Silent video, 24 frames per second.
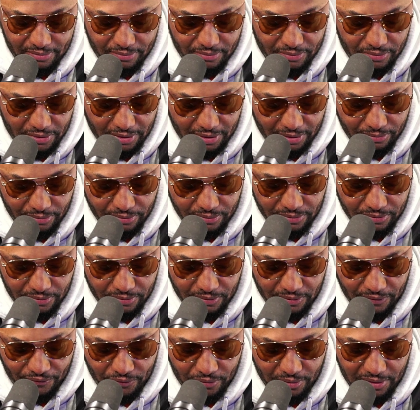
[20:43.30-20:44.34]

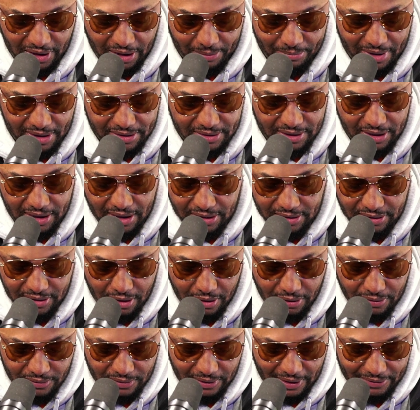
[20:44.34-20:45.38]
if you look at my TED
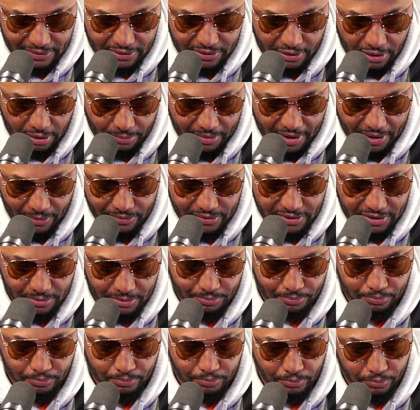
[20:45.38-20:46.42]
Talk, I talk about when she
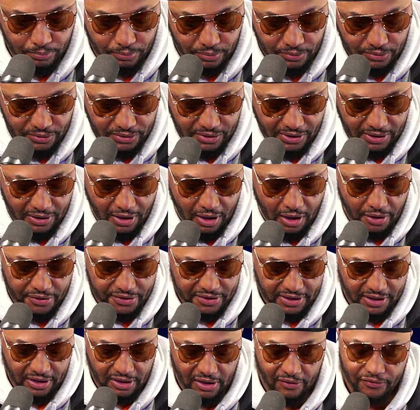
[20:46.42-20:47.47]
took all the
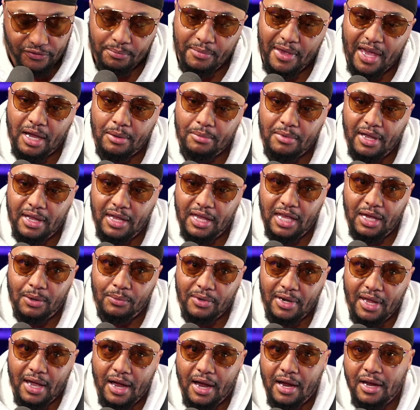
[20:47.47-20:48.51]
skin off the back of my hand
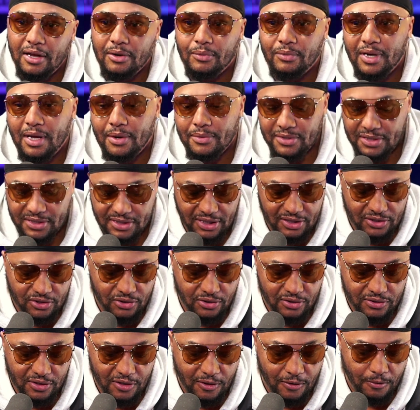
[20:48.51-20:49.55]
with an iron when I was 6
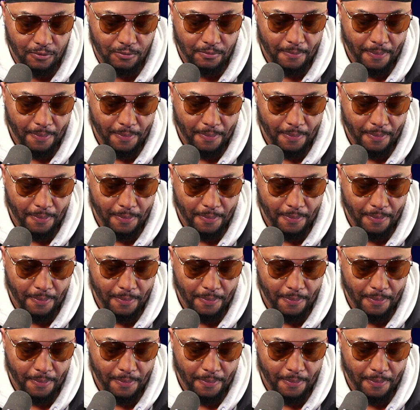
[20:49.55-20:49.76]
years old.